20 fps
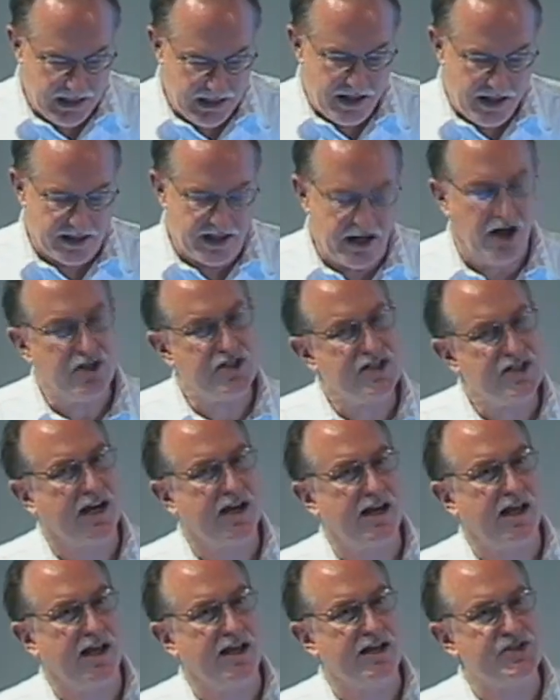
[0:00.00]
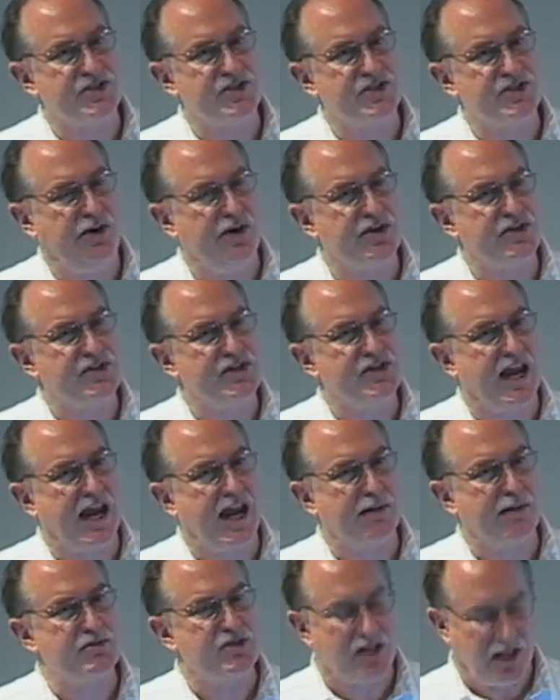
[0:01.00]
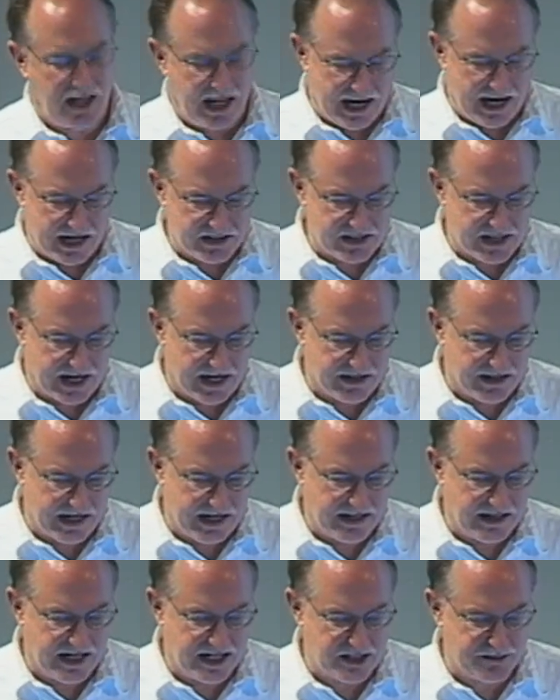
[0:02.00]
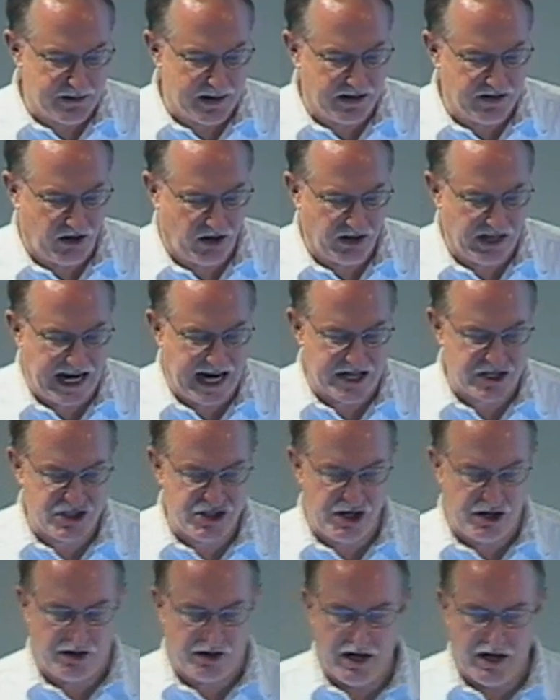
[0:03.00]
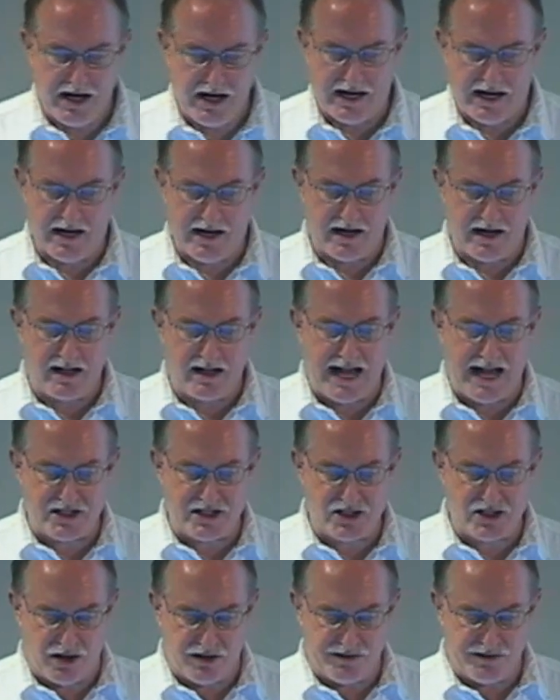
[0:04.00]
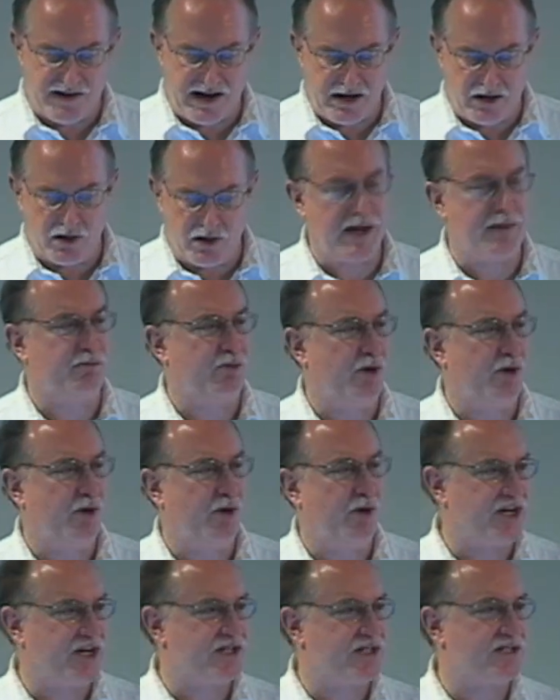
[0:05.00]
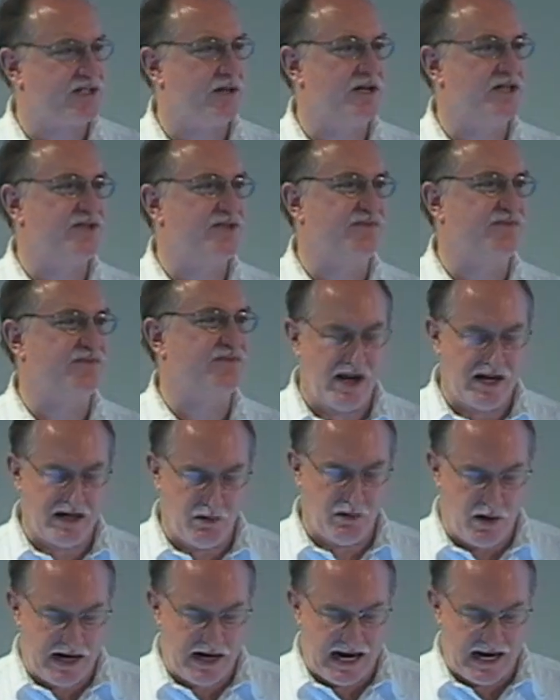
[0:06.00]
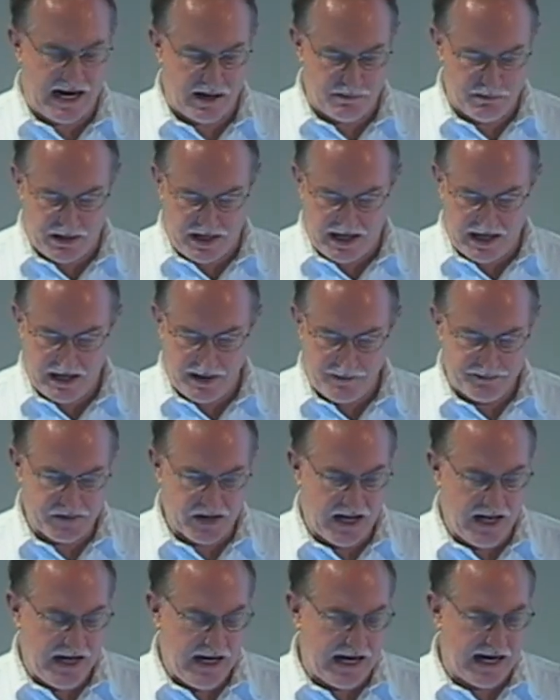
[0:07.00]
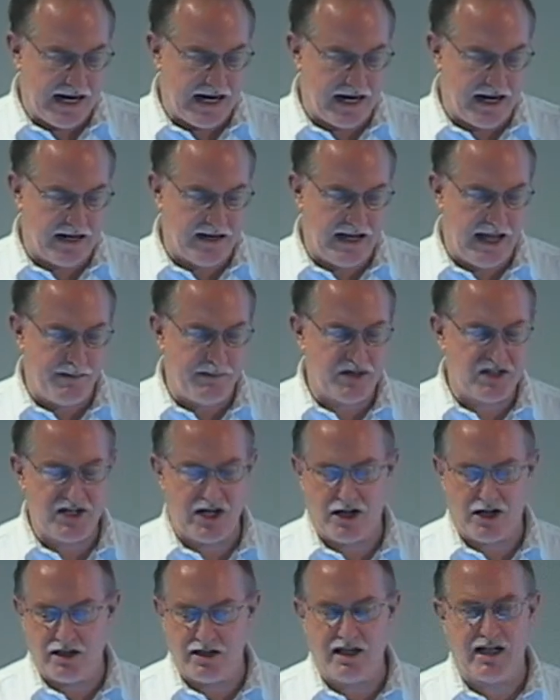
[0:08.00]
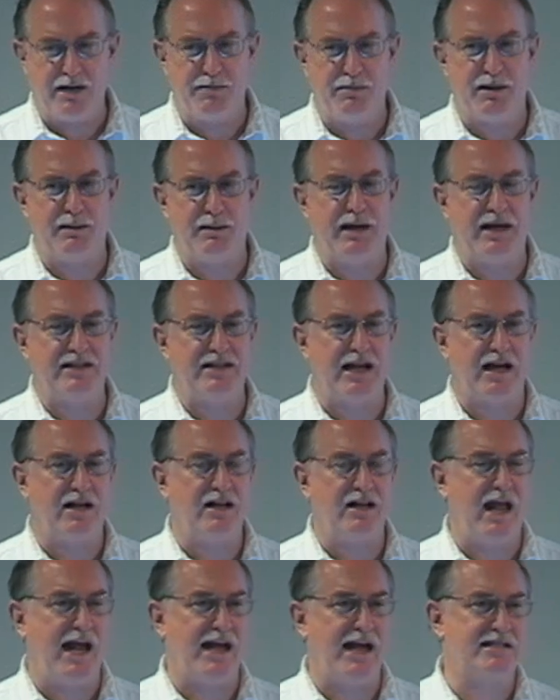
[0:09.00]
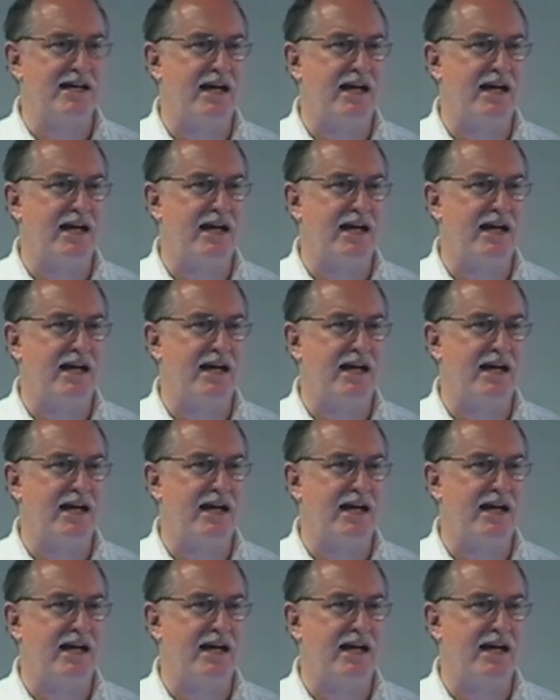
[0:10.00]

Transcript: They all take a Serious Games class, and then they spend their last year in a class called Final Game Projects. It's four ninety-one A and B. And let me tell you a little bit about that class.